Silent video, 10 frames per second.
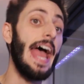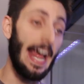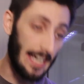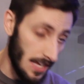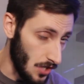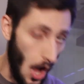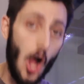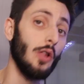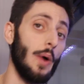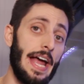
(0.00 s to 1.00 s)
And as
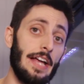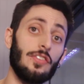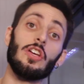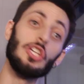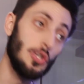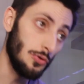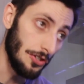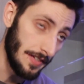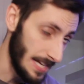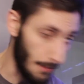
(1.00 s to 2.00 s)
always, you
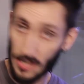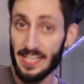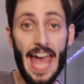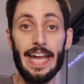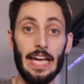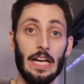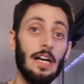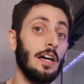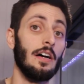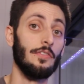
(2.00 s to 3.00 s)
should keep on tanking
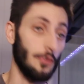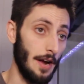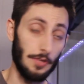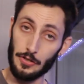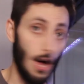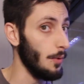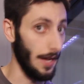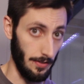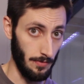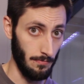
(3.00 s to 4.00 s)
forever and
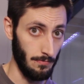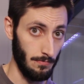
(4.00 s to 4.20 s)
always.